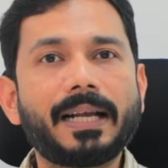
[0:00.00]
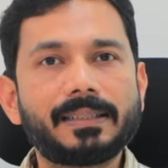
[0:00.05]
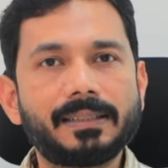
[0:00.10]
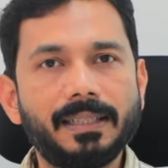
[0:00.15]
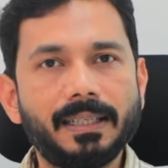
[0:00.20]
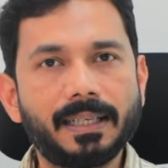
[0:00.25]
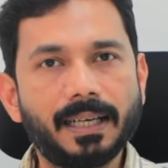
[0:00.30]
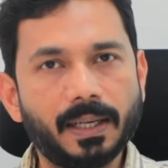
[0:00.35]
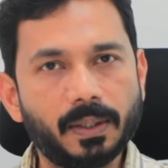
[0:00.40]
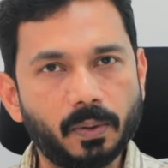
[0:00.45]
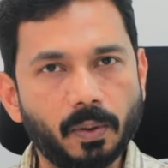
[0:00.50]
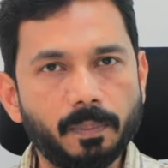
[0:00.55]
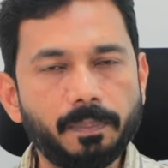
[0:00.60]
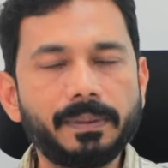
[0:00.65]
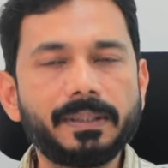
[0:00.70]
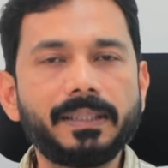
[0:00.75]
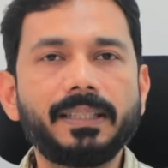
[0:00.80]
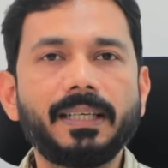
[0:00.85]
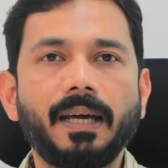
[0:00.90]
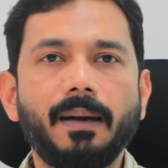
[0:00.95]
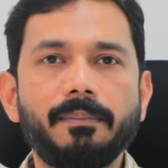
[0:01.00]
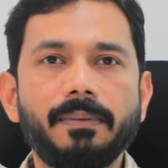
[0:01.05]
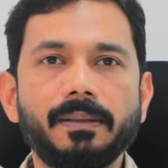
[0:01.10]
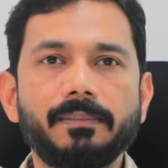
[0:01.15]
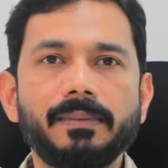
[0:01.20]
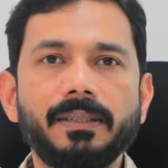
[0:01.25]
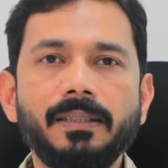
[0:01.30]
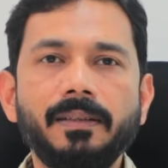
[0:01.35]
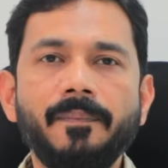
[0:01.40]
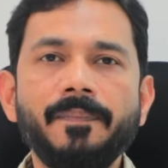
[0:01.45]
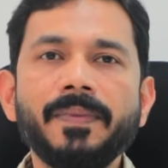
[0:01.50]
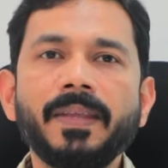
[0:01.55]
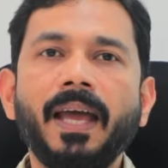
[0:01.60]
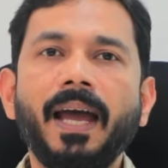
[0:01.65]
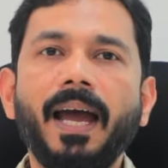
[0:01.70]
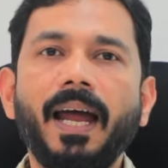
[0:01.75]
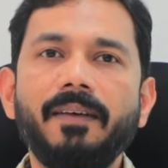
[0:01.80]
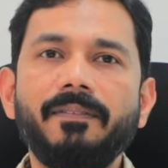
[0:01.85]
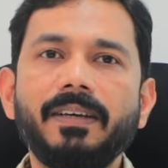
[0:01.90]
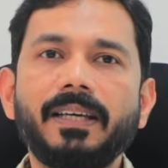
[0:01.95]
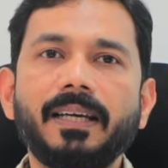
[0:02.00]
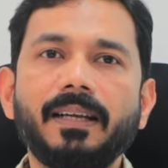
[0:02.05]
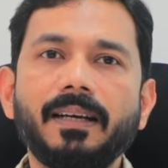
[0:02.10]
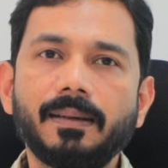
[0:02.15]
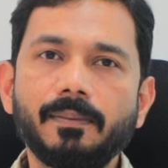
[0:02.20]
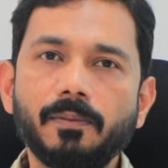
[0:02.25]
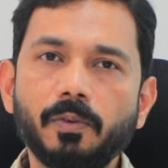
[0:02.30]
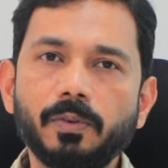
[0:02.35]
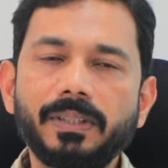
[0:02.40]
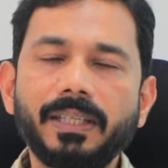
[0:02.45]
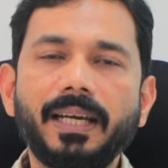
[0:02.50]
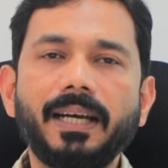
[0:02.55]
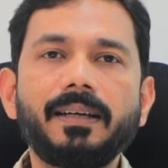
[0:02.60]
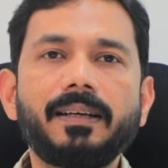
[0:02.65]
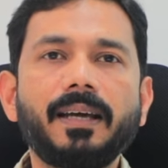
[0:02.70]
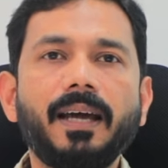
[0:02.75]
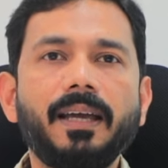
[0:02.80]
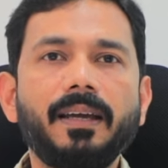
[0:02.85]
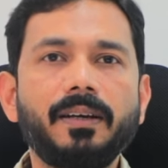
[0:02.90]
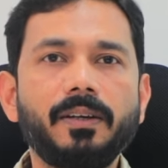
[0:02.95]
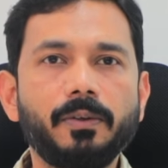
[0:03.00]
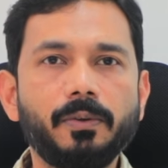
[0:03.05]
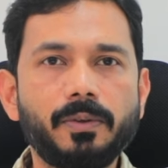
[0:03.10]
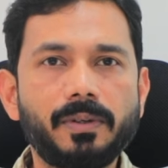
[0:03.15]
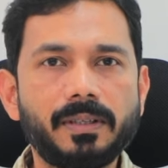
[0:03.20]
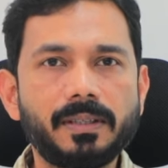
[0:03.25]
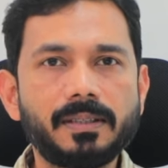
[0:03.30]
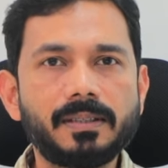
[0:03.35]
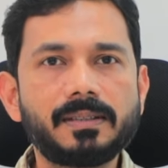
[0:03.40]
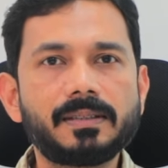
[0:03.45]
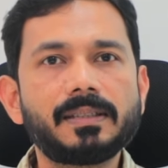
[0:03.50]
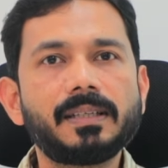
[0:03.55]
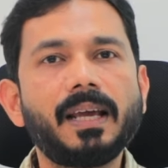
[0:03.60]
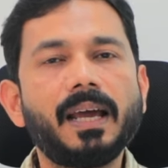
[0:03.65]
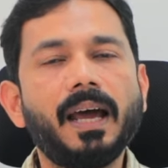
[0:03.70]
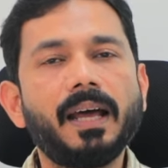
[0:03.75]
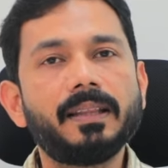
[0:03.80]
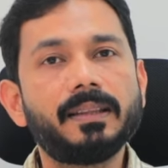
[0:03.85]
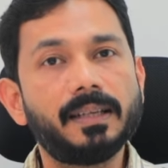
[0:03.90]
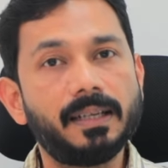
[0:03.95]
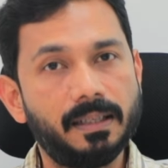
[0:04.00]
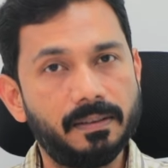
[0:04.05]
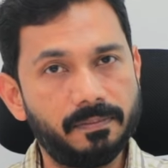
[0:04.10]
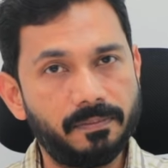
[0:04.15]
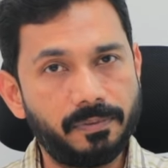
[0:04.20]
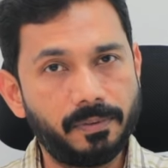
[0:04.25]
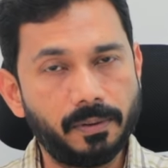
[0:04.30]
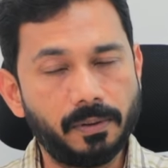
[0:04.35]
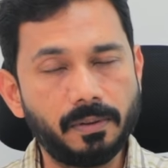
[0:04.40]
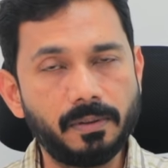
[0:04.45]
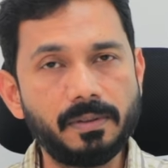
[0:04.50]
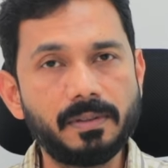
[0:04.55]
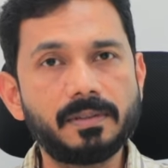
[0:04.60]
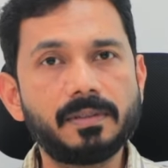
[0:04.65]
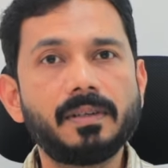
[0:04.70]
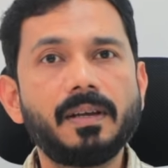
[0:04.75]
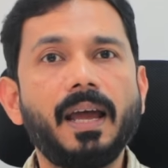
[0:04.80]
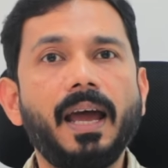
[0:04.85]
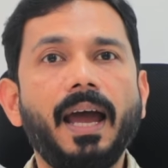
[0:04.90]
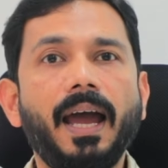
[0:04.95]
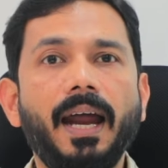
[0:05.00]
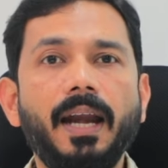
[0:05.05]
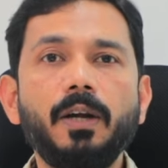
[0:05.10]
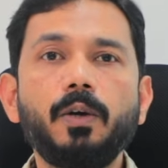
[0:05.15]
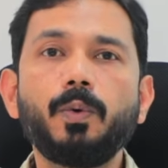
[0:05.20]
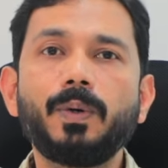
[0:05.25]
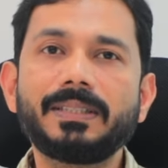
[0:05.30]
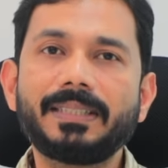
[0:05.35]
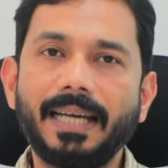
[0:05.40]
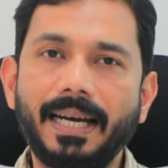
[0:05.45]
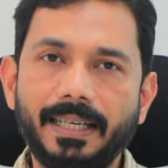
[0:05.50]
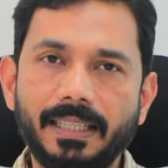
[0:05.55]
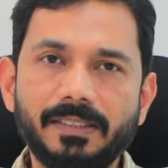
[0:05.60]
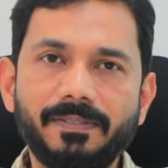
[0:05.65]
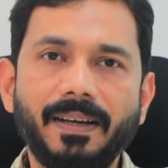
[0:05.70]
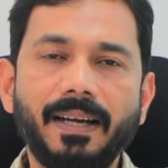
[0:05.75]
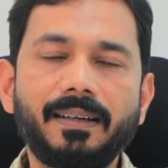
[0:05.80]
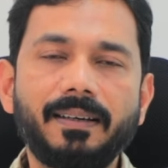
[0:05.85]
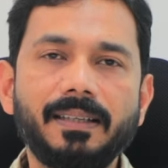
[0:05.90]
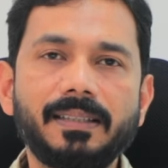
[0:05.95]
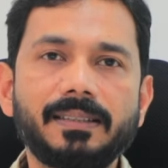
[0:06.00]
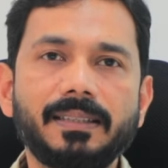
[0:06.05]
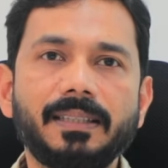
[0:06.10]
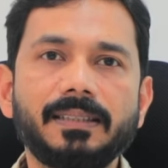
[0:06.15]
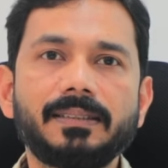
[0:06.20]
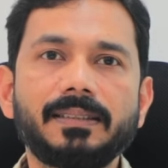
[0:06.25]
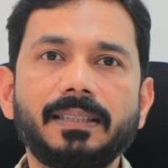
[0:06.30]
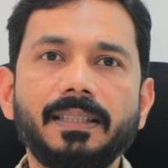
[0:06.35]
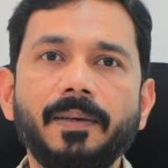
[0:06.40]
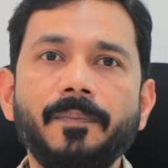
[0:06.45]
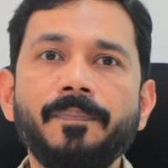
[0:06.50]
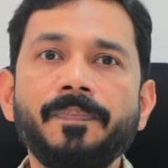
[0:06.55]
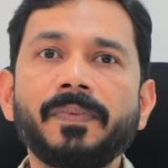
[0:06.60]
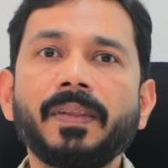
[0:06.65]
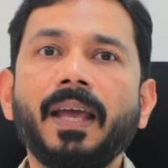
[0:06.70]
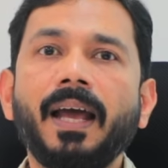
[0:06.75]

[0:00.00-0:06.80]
actually cut open the abdomen and we remove the entire uterus, the lymph nodes and do a satisfactory surgery.